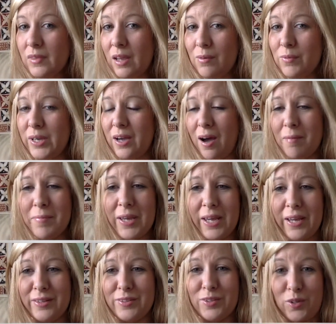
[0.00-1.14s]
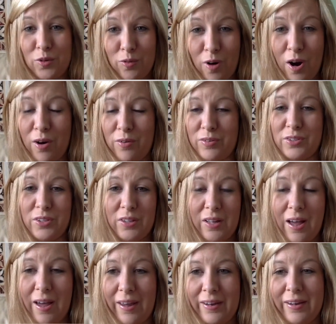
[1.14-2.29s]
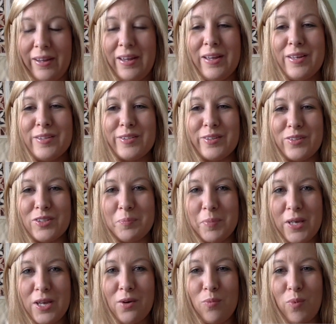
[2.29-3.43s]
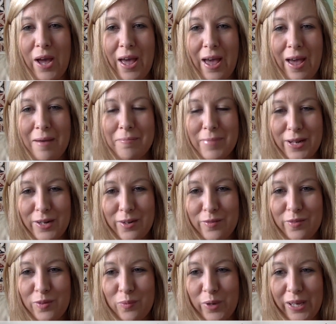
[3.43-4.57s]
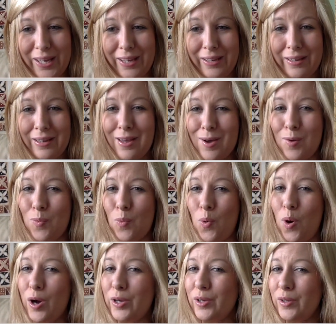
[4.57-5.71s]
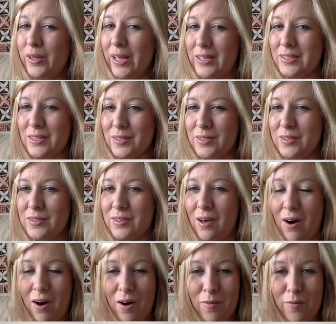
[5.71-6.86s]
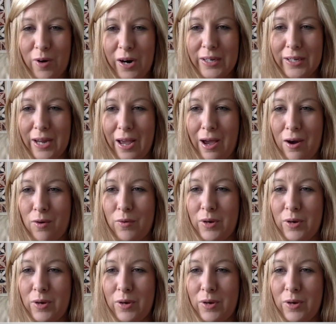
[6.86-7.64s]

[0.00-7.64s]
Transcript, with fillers: we come here to grow, to learn. So just be aware, middle of the week, what your lessons are right now.